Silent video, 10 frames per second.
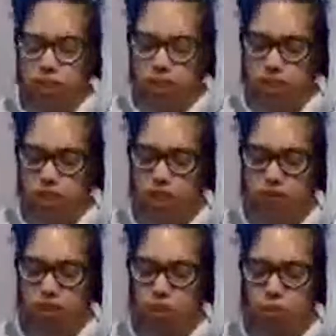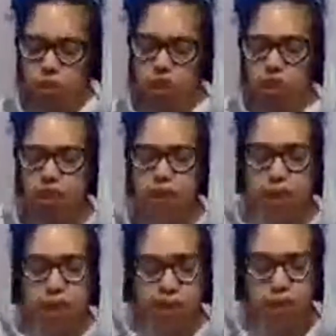in. Love is going to come
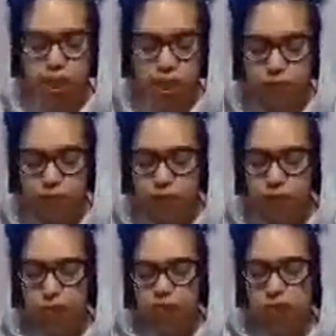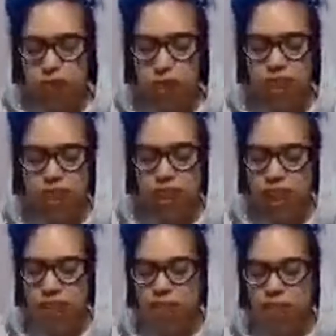in when the
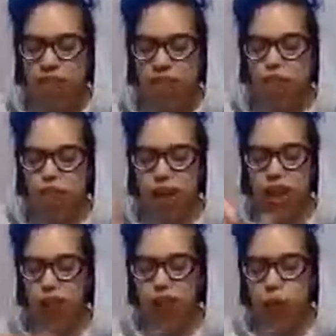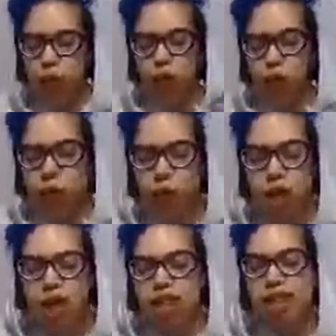time is right for you.
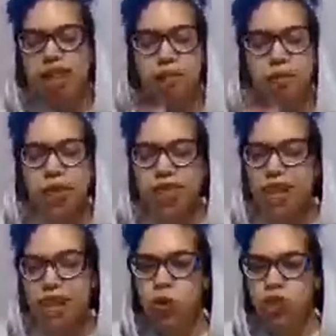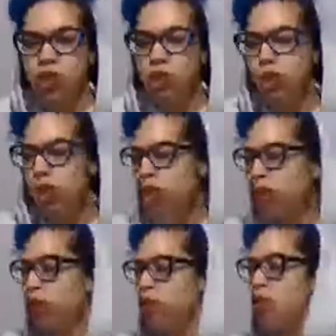The time is not going to be right
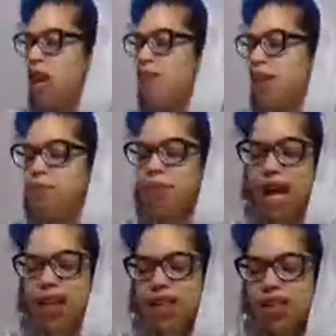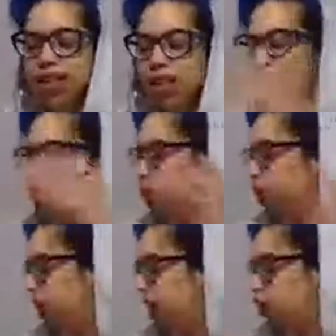for you to have a balanced
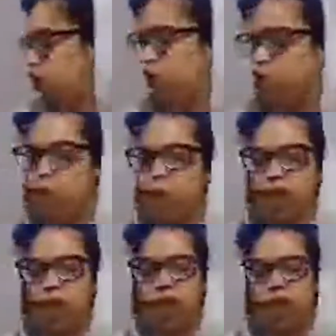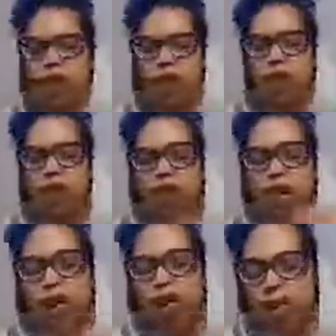relationship or connection
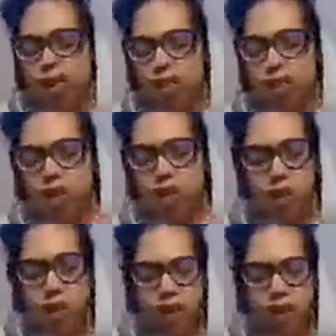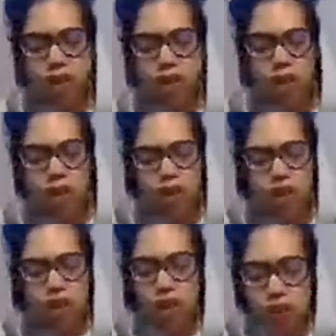until you learn to love
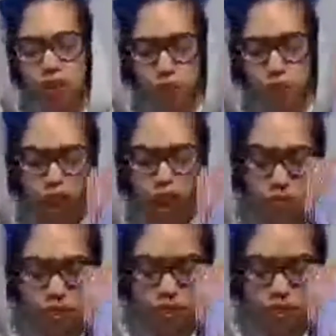yourself. We have the